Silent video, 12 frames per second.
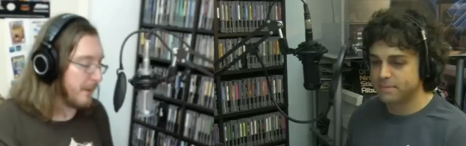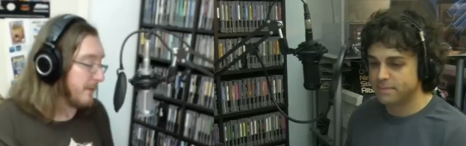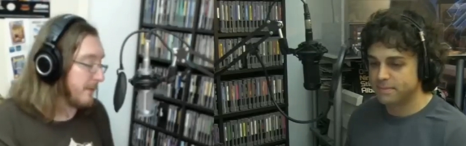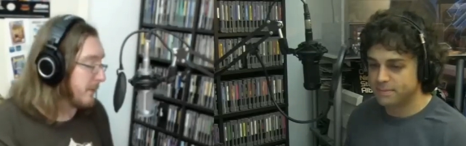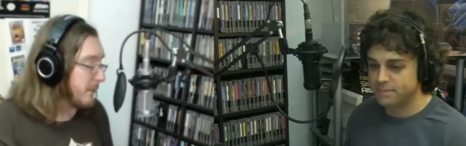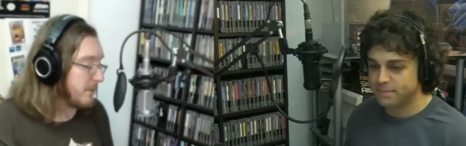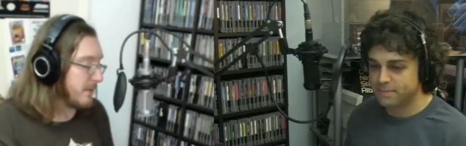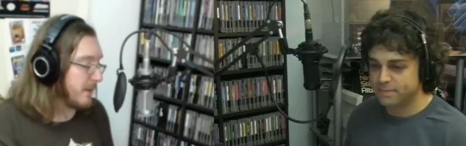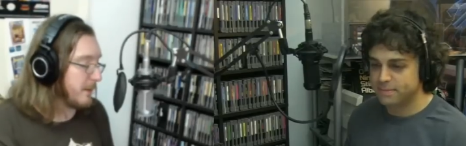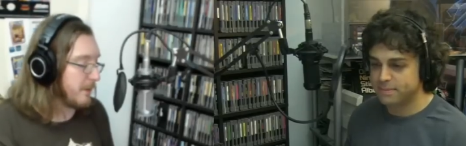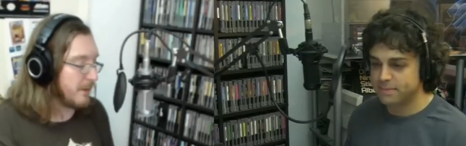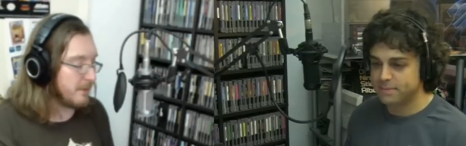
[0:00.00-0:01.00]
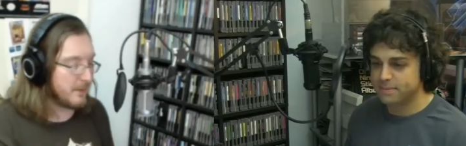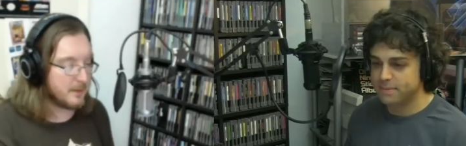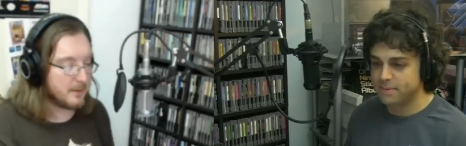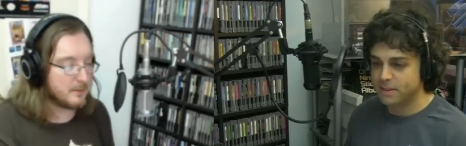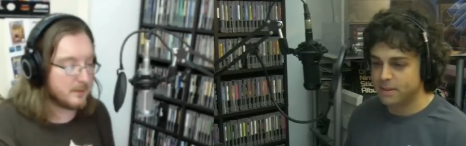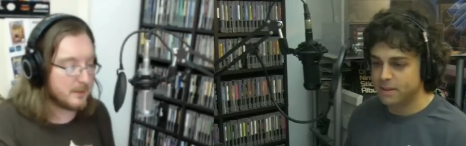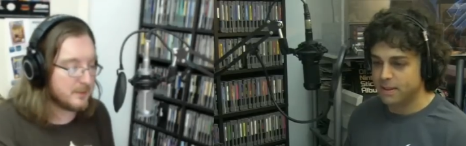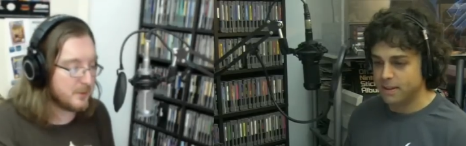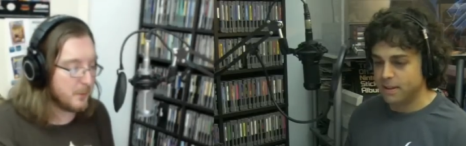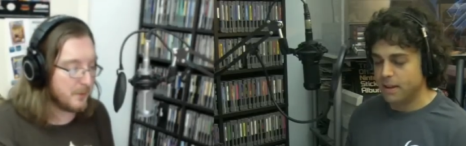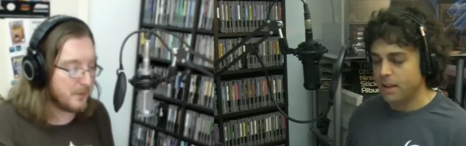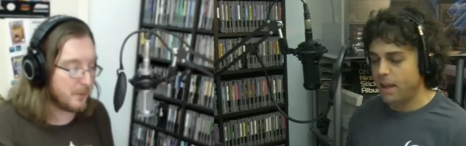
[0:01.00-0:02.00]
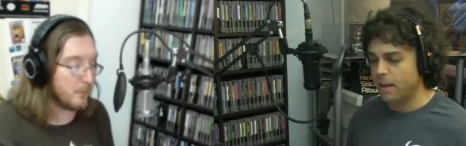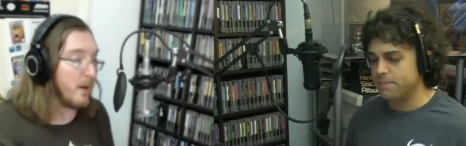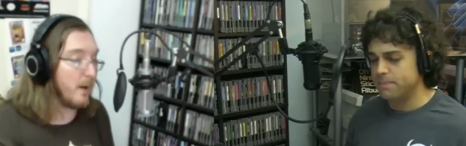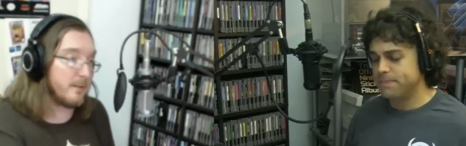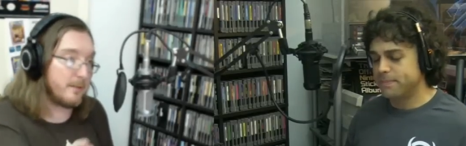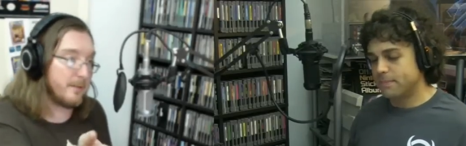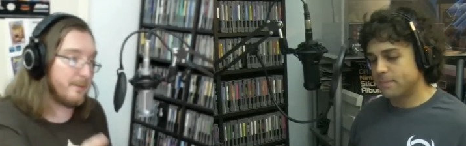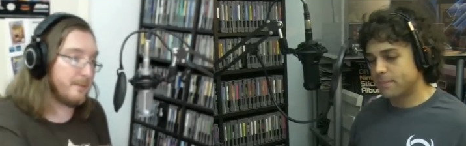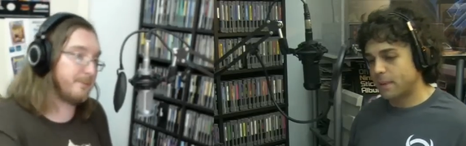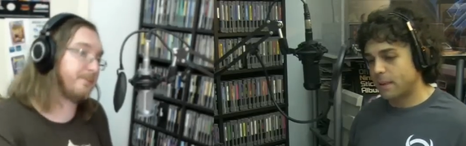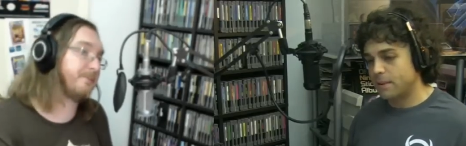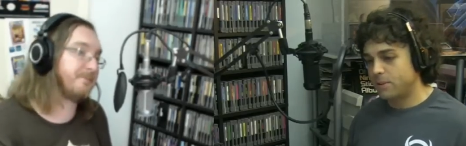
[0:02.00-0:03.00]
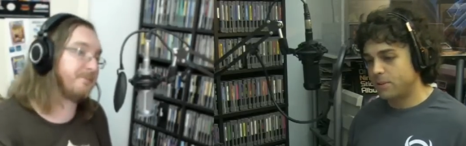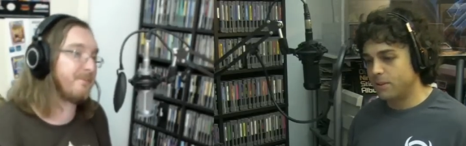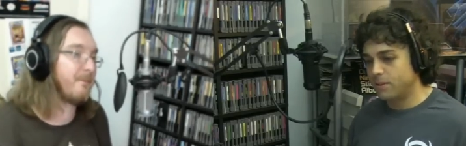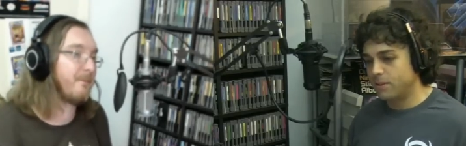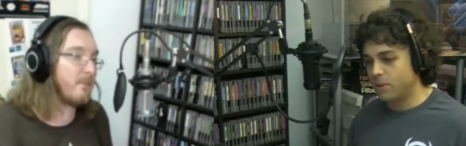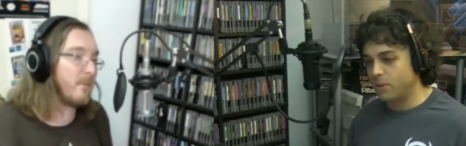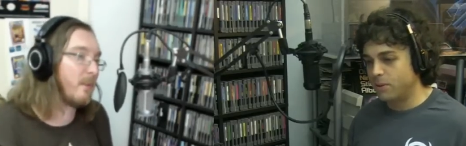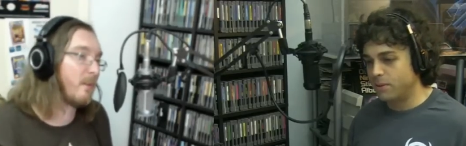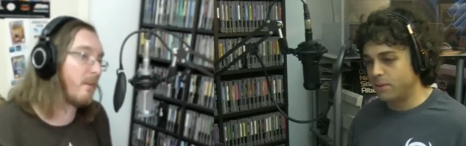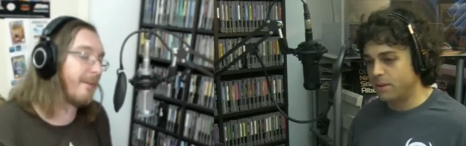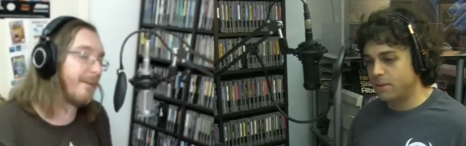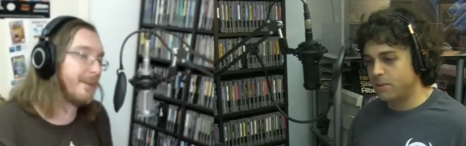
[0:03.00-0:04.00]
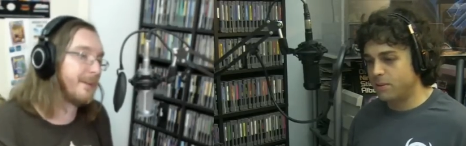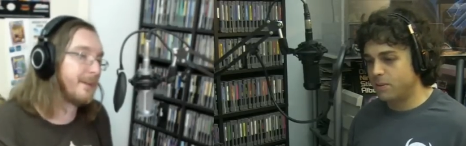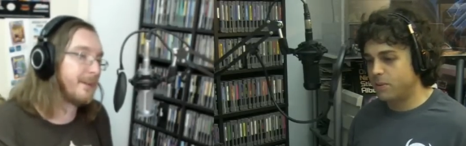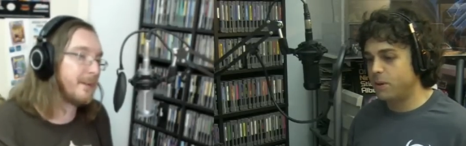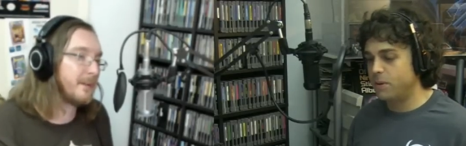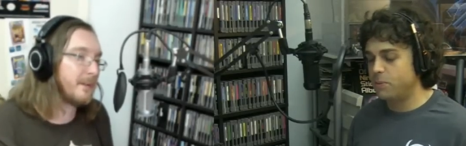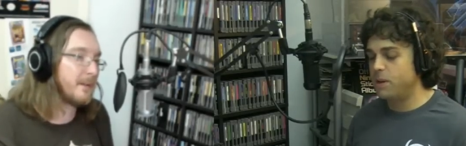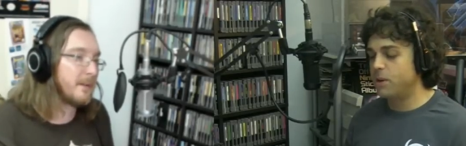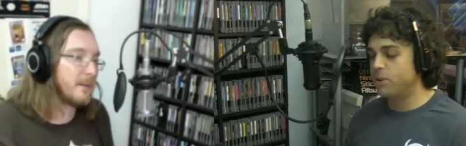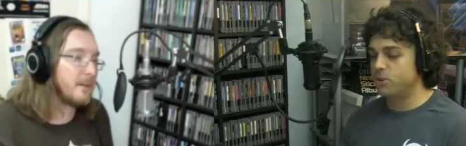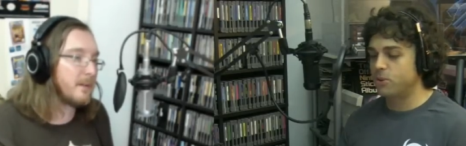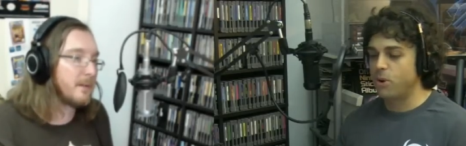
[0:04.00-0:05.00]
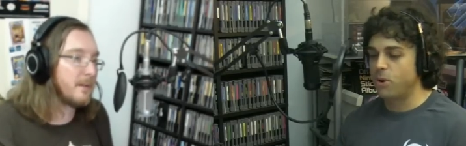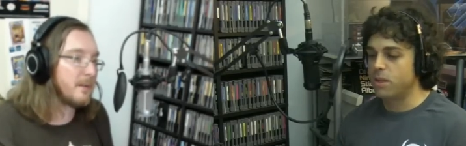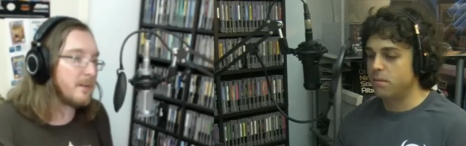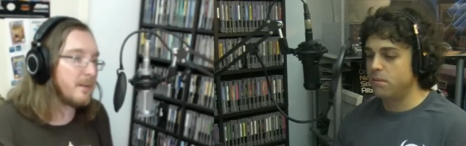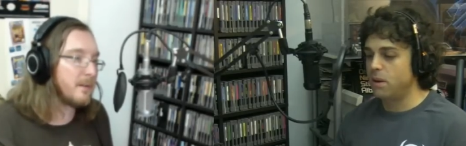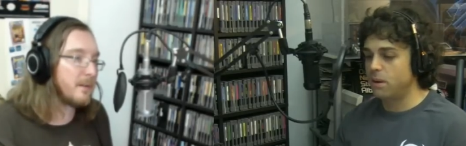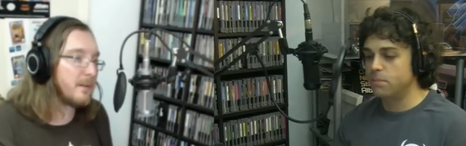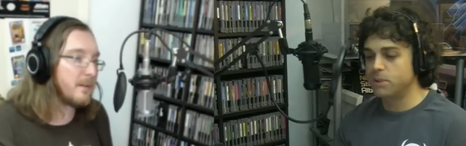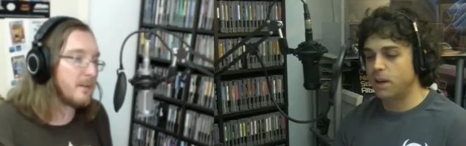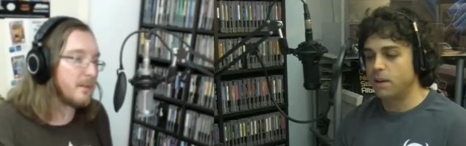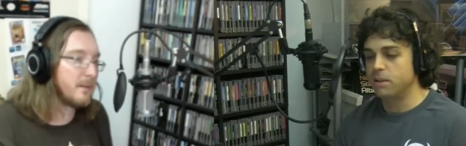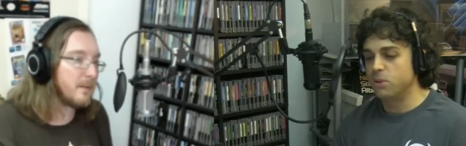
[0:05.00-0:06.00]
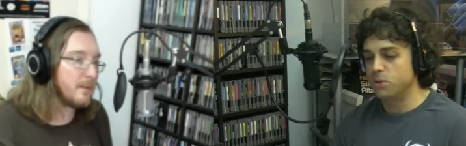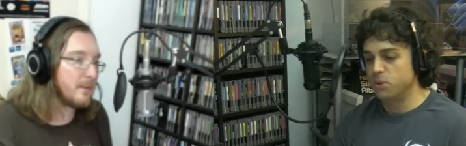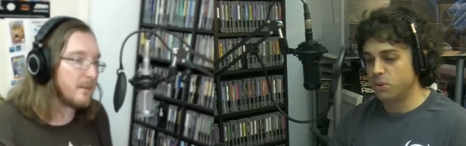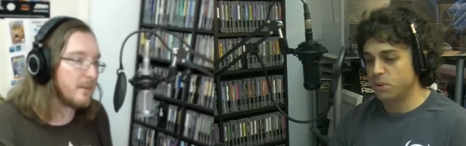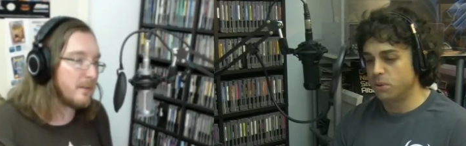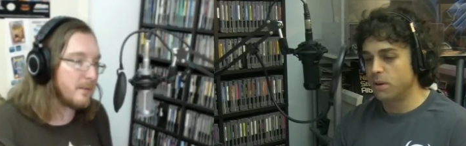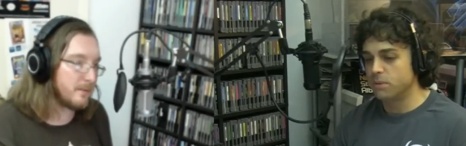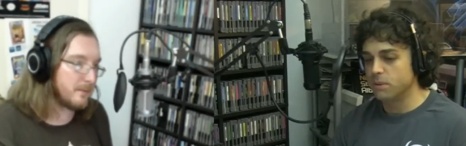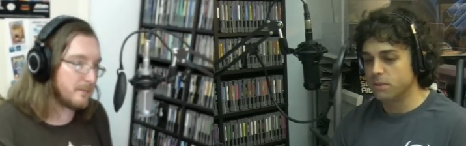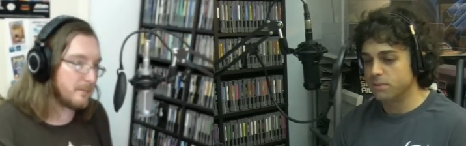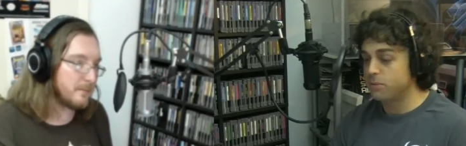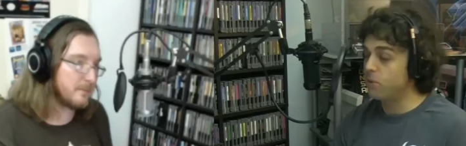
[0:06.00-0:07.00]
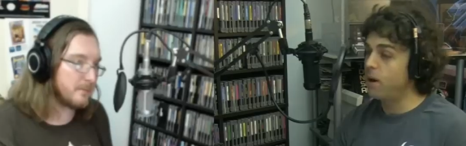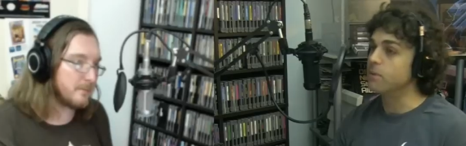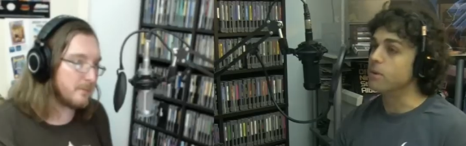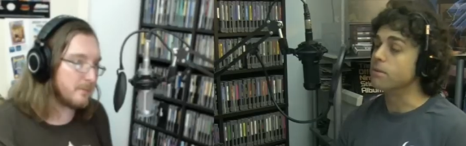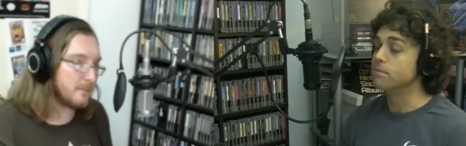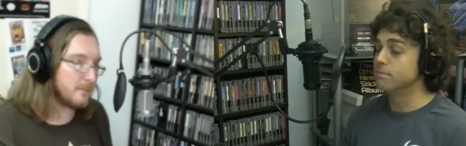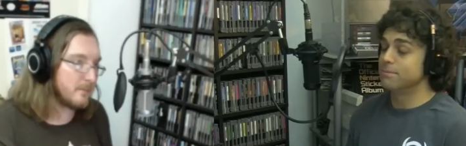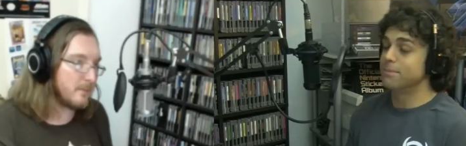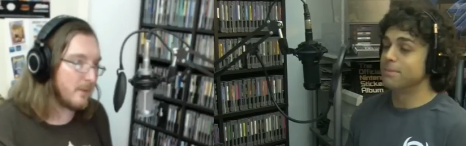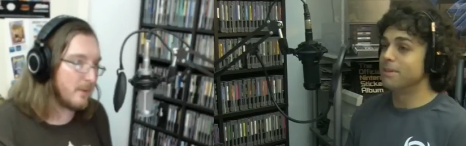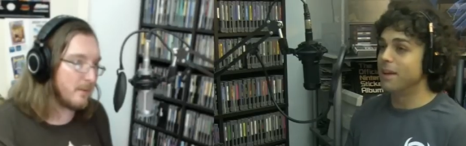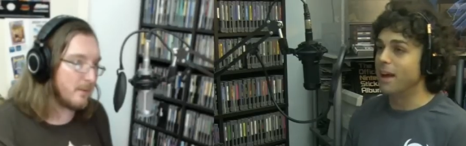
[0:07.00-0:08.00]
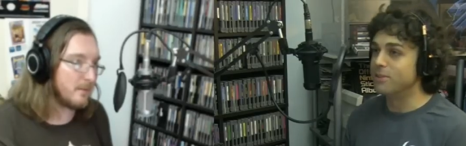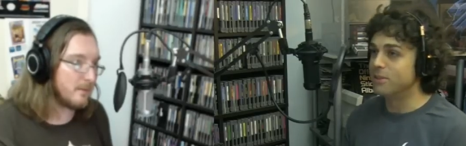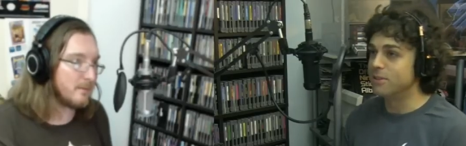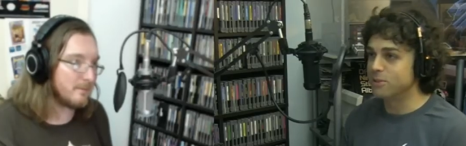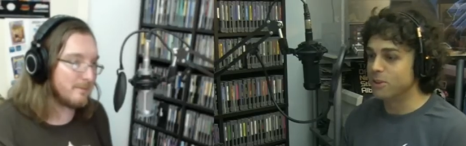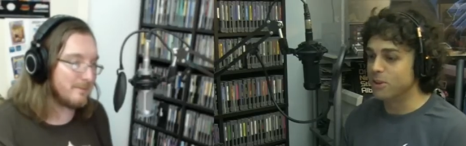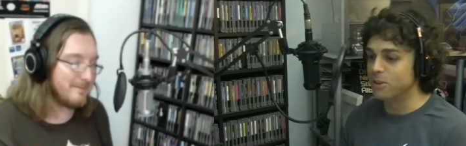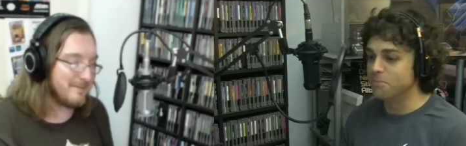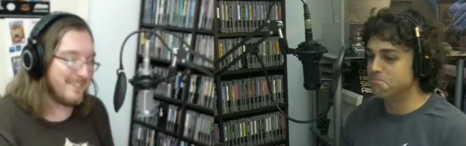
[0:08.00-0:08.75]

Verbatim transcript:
Speaker 1: apparently there was a bit of a issue with yeah. the rights.
Speaker 2: So, so we, we know the story. 3D Realms had Duke Nukem Forever, forever, and so